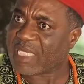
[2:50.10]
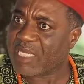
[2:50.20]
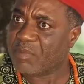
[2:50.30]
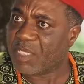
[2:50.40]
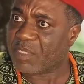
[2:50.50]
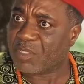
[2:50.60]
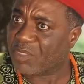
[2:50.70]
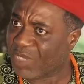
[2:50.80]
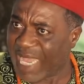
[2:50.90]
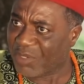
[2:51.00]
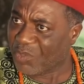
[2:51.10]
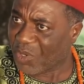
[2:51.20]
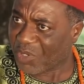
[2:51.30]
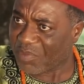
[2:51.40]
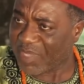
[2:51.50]
And you're asking me,
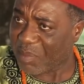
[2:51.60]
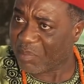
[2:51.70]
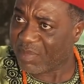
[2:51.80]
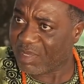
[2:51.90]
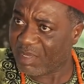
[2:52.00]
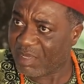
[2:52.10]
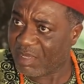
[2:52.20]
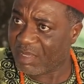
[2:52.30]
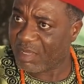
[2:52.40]
are you one of them?